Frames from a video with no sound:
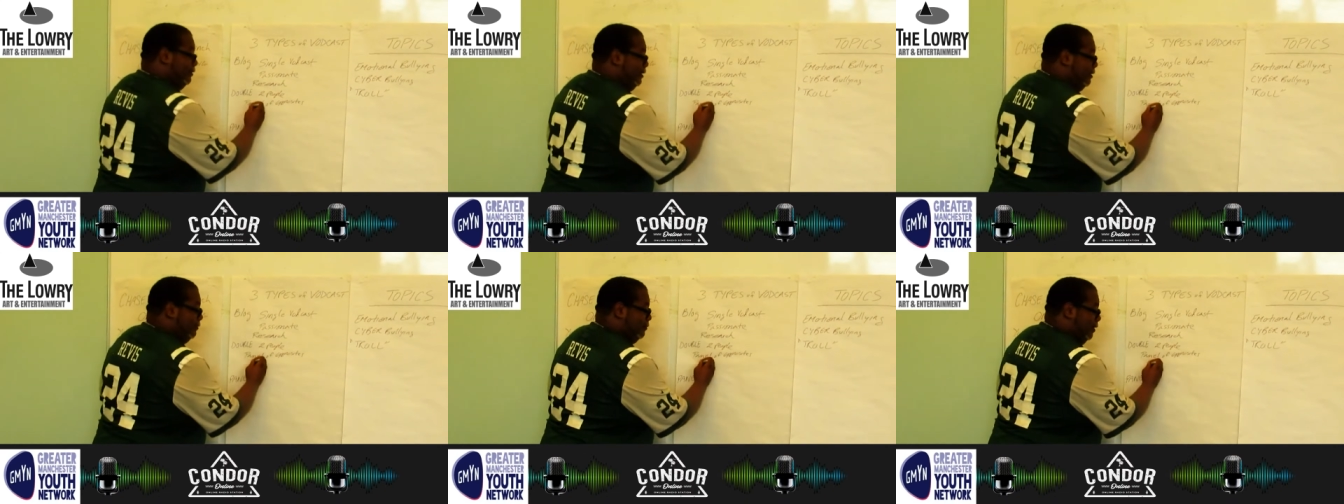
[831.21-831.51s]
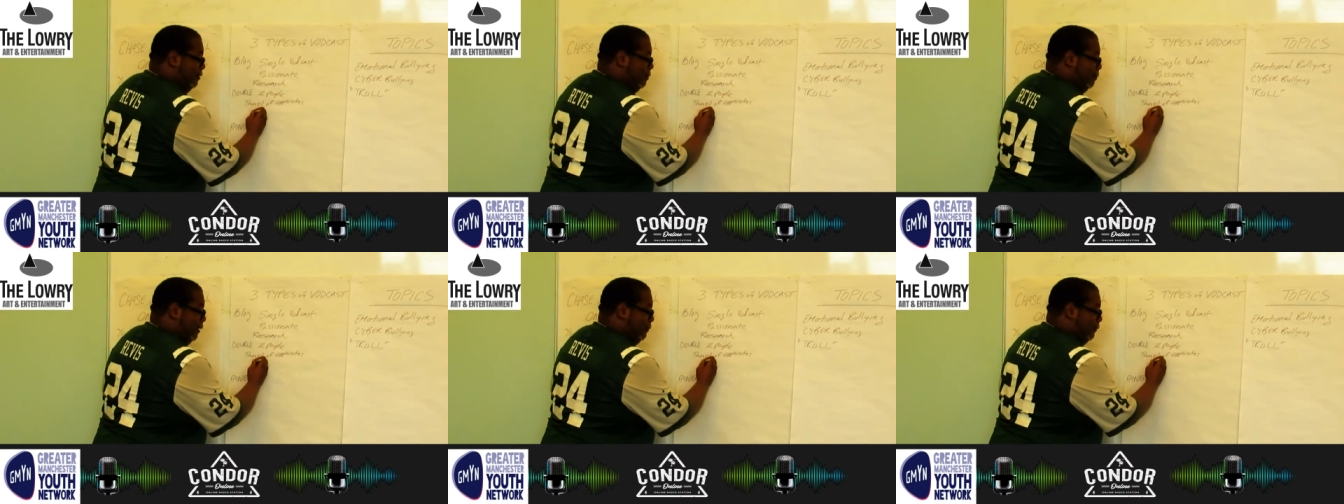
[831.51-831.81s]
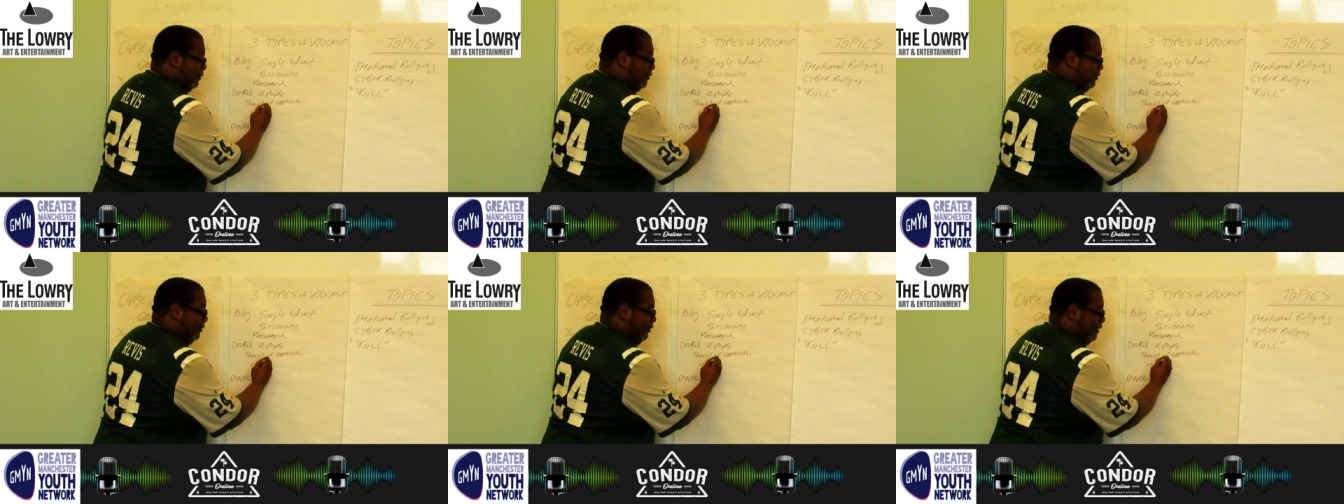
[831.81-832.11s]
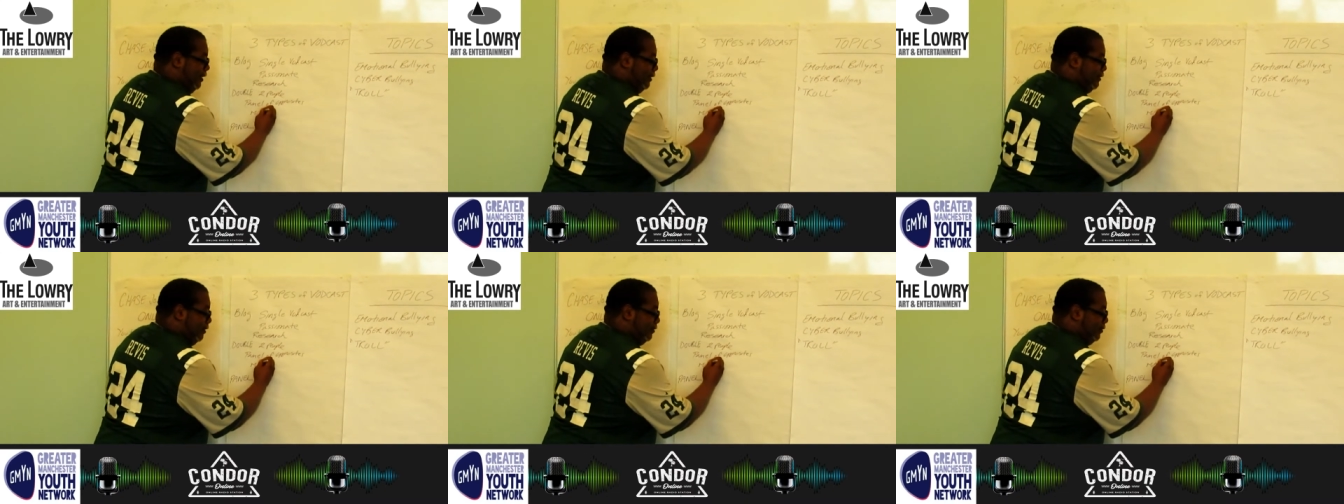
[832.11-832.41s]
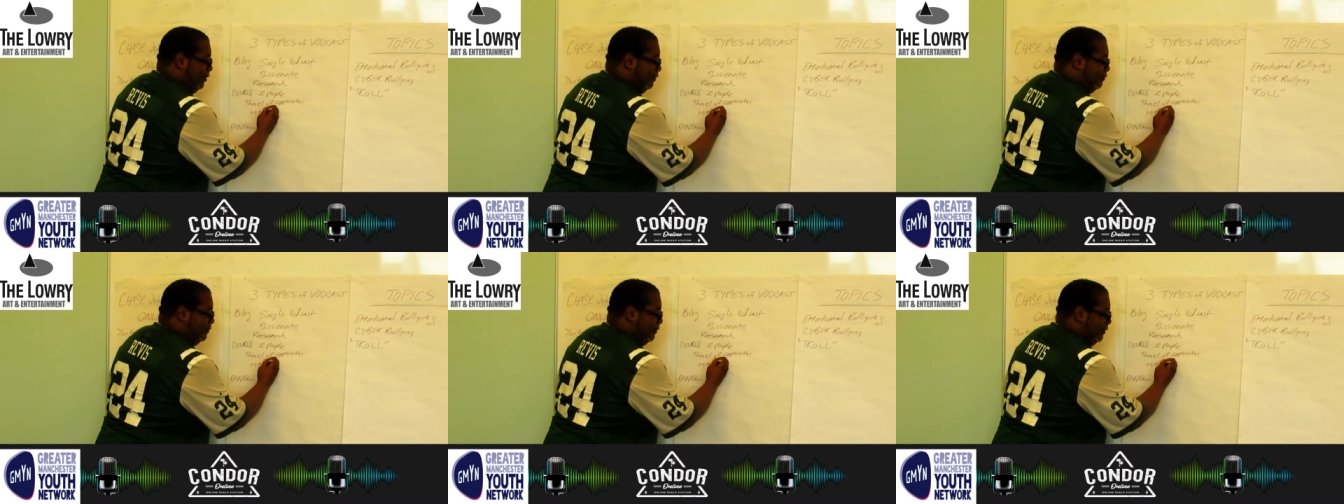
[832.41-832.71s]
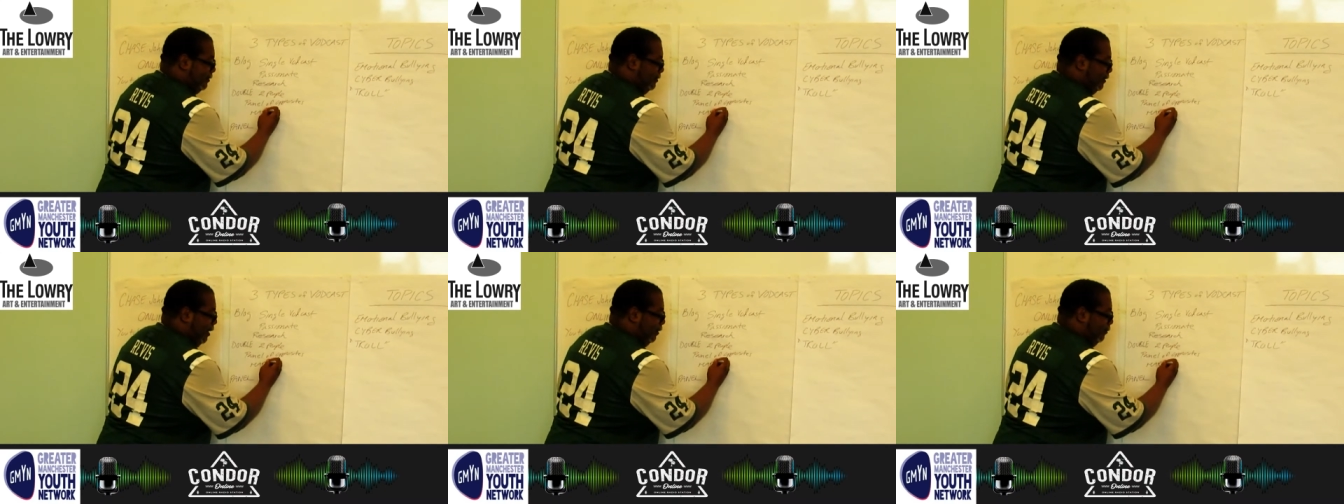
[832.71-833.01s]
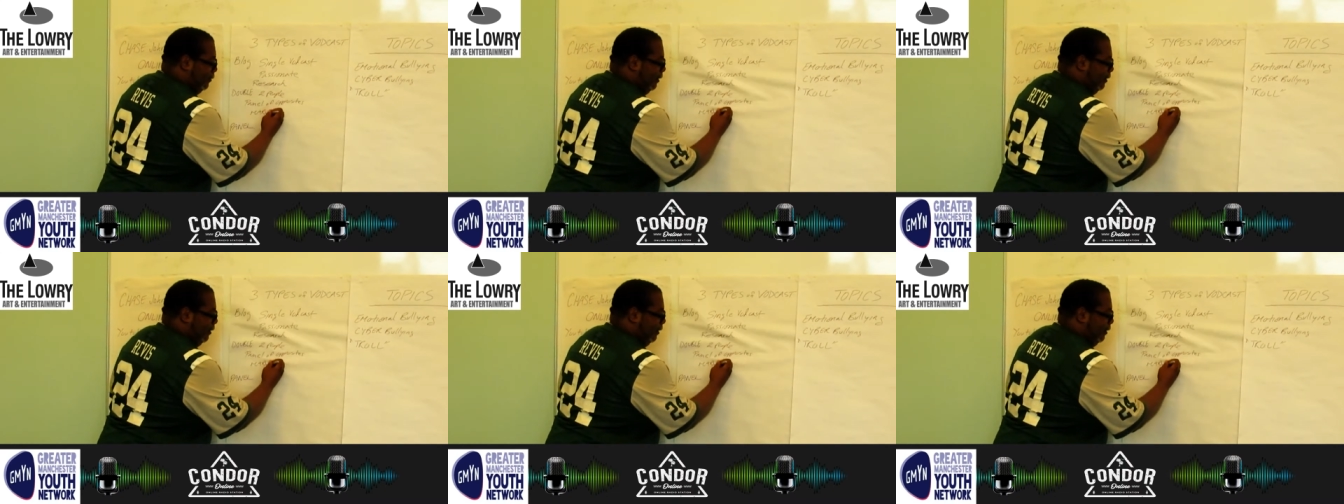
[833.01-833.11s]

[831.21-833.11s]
If anybody wants to do that, that's lovely. I,